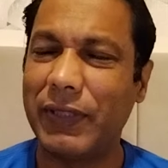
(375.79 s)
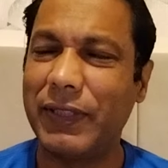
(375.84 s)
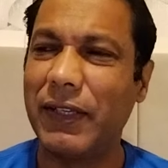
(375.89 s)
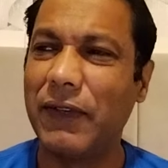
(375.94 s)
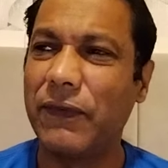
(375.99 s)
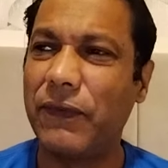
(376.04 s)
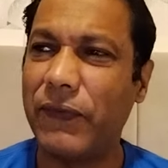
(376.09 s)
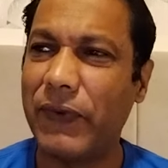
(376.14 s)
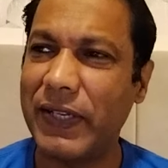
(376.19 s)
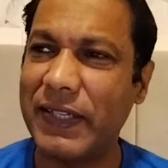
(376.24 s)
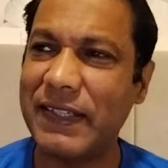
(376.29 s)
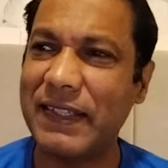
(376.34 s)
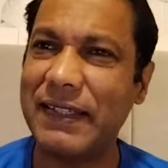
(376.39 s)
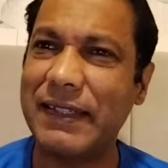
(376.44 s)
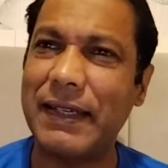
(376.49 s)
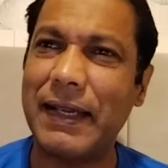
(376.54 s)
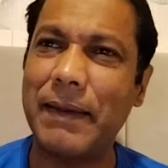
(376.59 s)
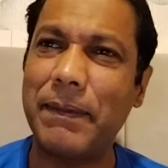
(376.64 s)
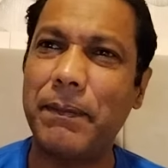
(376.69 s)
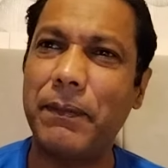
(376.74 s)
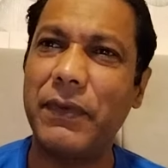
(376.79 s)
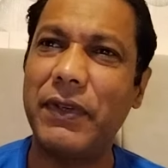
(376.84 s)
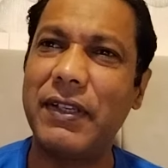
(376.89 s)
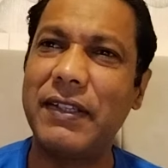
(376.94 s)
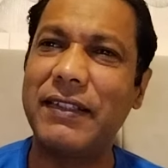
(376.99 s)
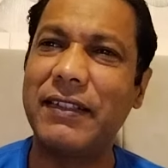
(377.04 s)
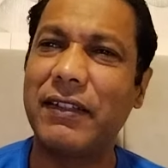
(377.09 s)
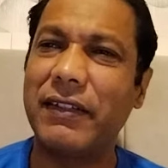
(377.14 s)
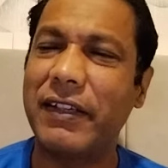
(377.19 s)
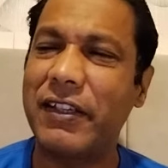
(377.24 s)
I think first step
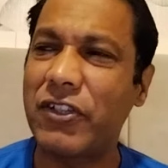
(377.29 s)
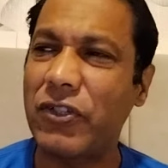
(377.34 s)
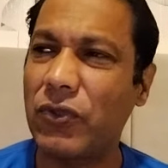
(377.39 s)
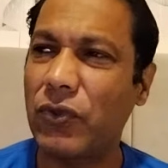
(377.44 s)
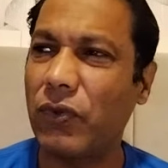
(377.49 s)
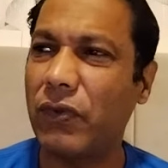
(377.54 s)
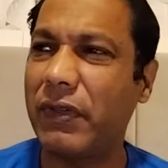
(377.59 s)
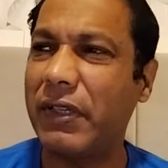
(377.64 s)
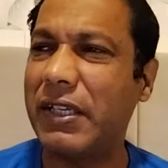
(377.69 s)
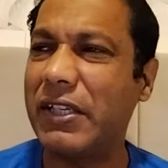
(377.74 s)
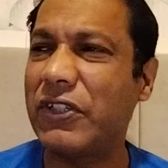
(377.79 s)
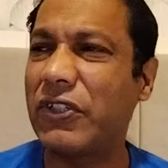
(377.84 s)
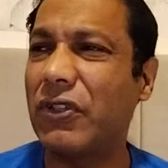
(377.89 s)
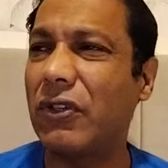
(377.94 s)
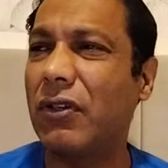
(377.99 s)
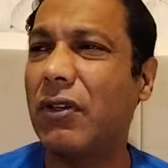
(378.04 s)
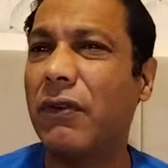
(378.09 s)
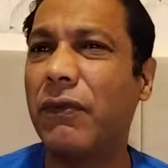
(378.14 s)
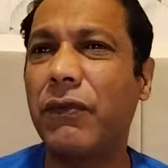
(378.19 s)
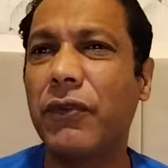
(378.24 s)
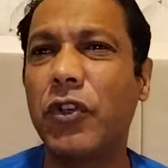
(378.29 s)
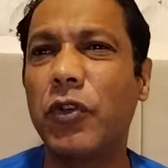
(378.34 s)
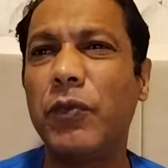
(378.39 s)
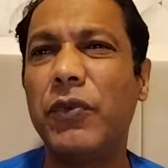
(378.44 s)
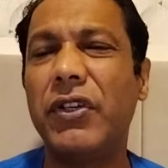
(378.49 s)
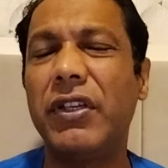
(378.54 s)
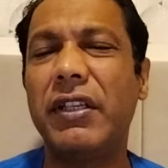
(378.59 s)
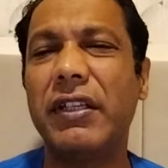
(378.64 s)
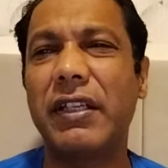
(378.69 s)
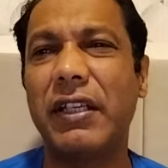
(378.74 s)
is restoration of
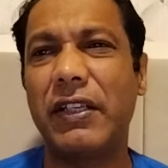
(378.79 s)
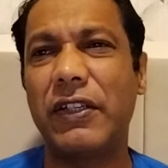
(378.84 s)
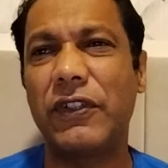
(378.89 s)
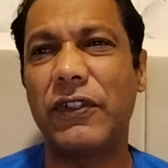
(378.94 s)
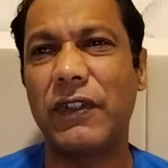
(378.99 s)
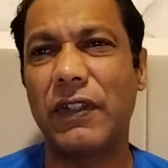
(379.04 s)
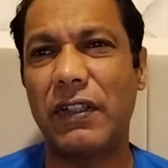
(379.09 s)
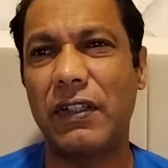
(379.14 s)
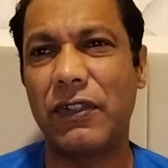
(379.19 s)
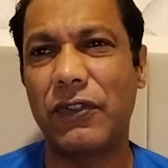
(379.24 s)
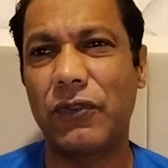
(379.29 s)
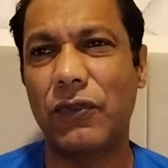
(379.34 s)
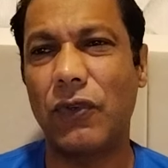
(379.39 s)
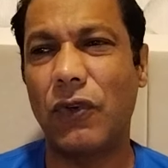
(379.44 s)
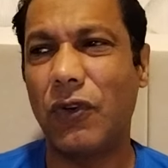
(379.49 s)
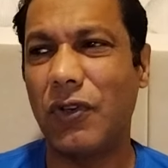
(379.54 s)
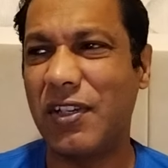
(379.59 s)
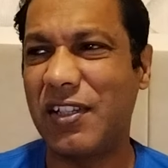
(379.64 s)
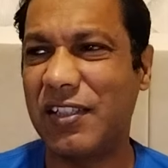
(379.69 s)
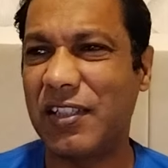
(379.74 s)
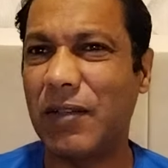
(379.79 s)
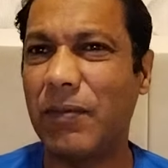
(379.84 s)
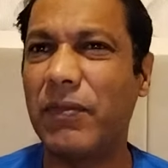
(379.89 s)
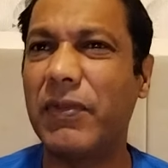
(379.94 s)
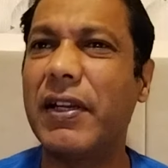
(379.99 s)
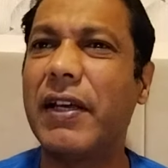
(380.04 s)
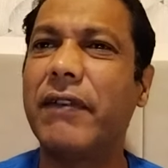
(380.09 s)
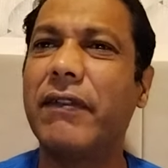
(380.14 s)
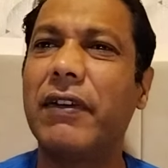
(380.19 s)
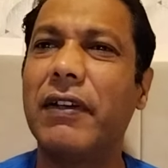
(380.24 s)
communications on
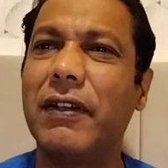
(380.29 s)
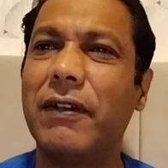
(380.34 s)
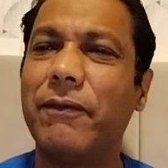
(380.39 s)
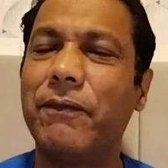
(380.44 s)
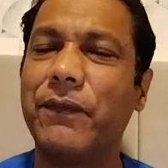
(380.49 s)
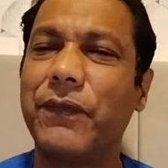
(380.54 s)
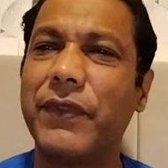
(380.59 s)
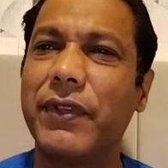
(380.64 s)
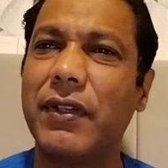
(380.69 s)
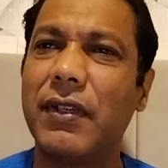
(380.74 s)
some level.